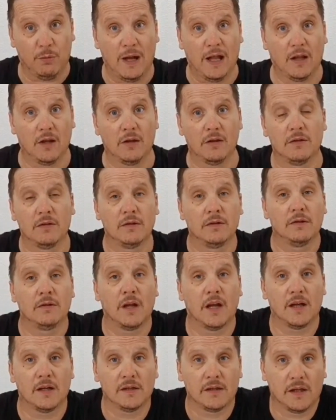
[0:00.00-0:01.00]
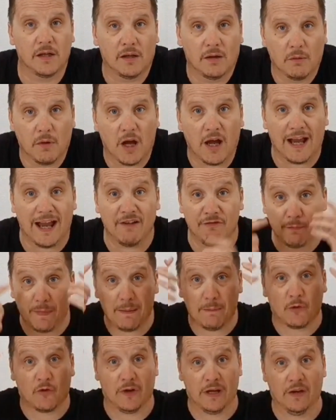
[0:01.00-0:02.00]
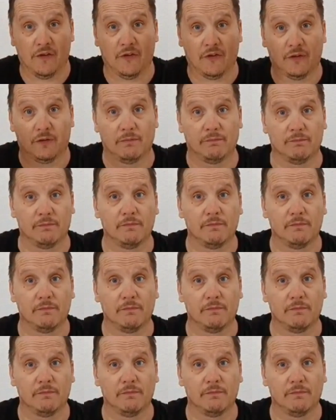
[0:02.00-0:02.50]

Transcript: well. Yeah. I have memories.